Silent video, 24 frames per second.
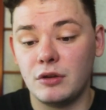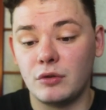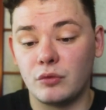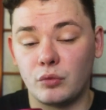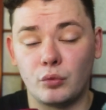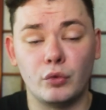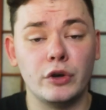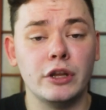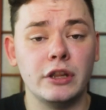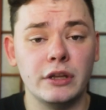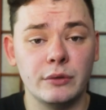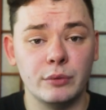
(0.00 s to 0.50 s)

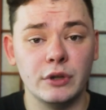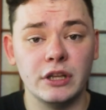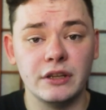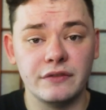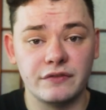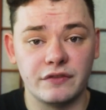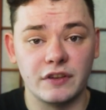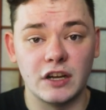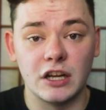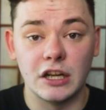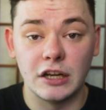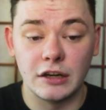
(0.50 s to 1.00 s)
really, really
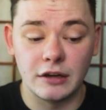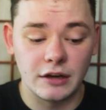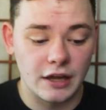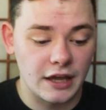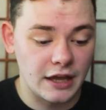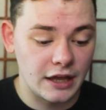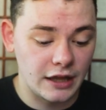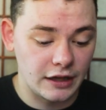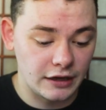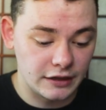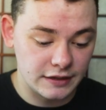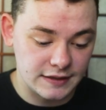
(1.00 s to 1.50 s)
fun,
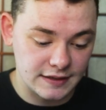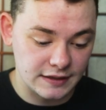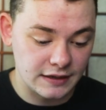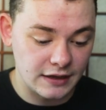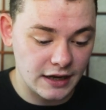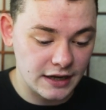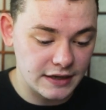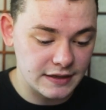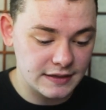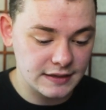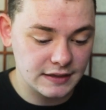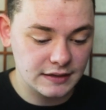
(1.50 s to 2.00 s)
and it's a
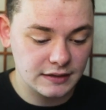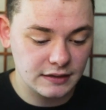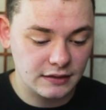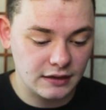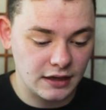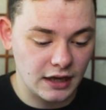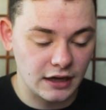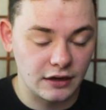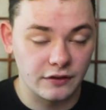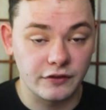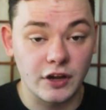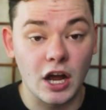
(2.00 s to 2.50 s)
nice
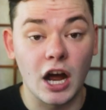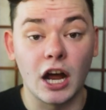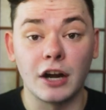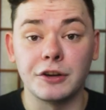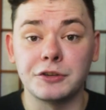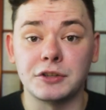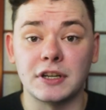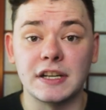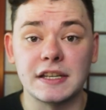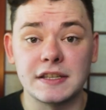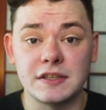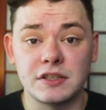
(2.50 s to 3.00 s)
kind of
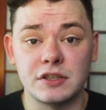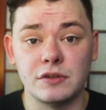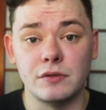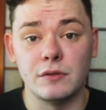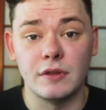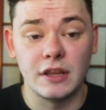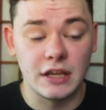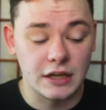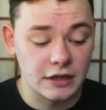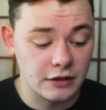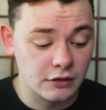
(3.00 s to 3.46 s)
contrast to the